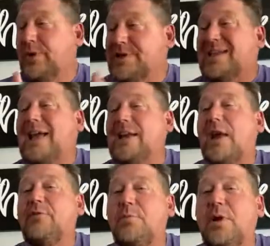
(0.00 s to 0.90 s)
signed
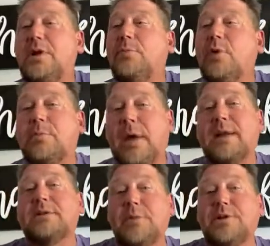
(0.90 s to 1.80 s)
everybody to bring
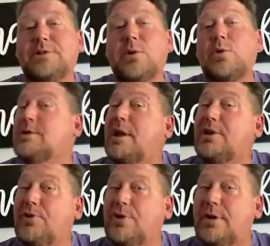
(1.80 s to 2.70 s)
back to Minnesota that they
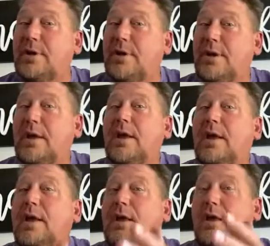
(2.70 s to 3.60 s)
could.
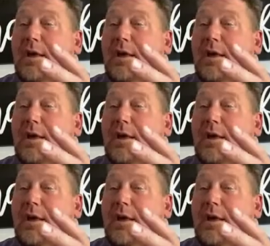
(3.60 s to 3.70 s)
Yeah